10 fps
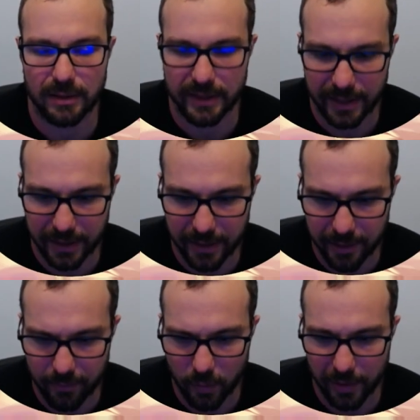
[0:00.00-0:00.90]
Link
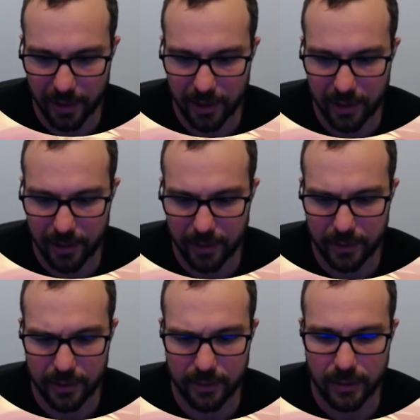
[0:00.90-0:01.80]
and
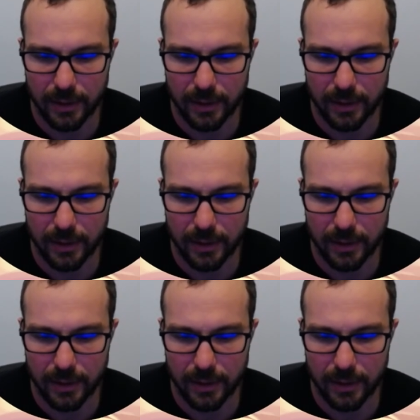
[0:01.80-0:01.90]
Morgan, and